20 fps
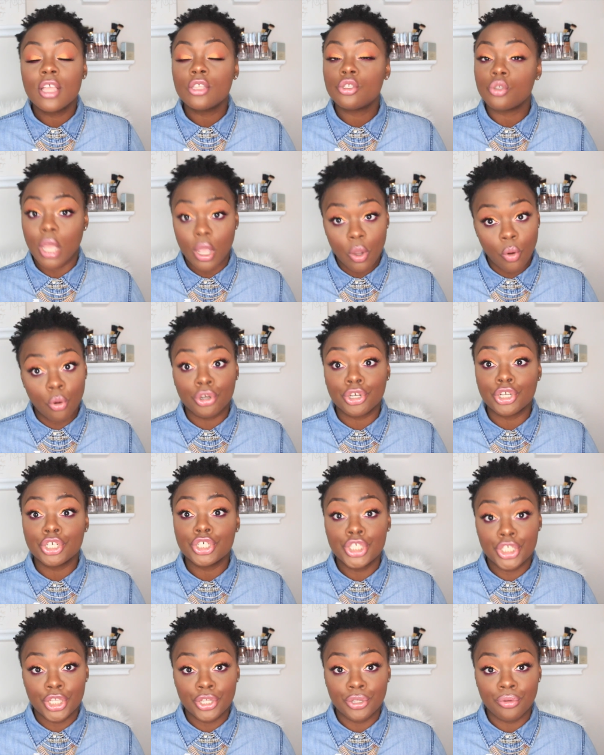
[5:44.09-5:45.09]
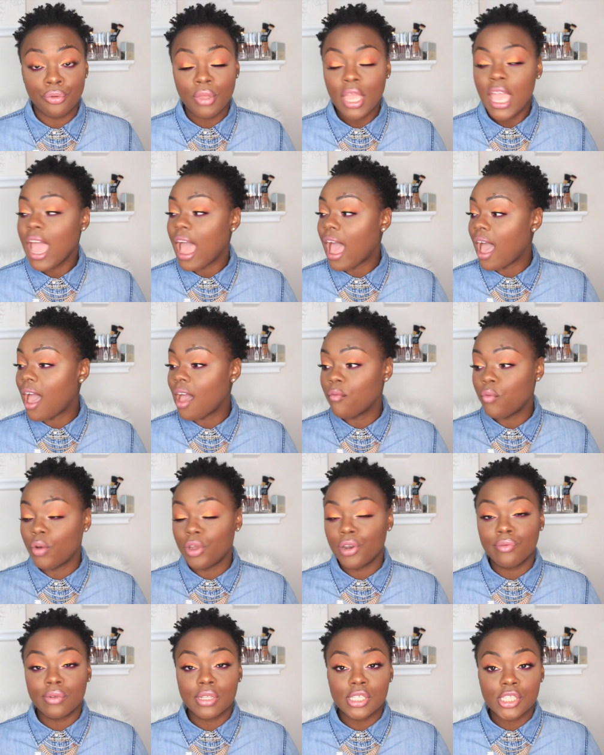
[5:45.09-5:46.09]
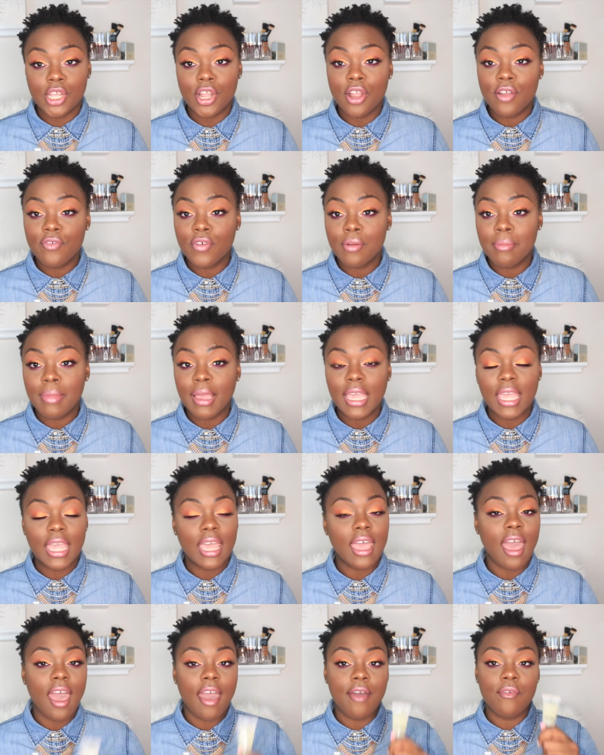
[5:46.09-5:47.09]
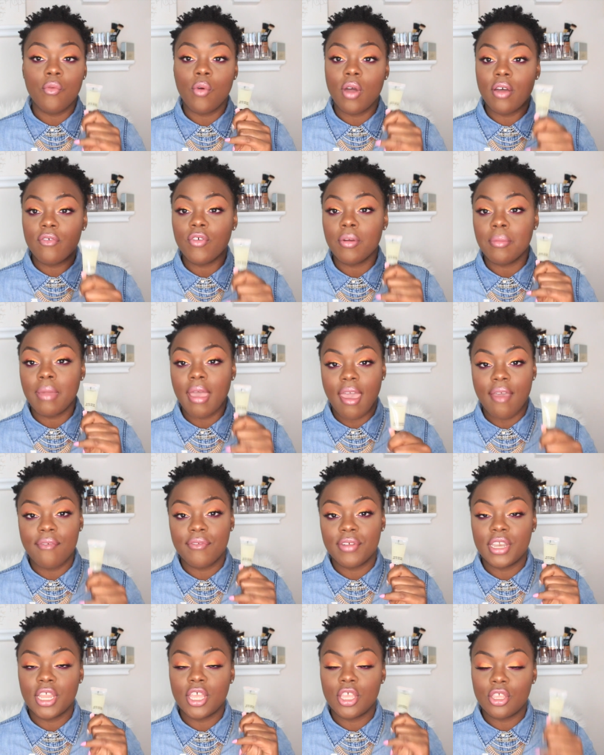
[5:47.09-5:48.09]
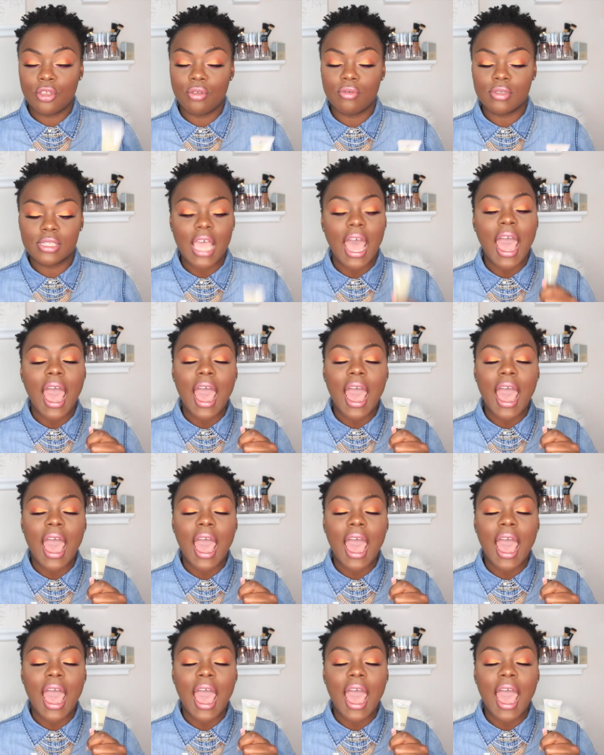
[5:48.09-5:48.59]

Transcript: So I ordered two. I have one in reserve for my kit. I have one for my everyday use.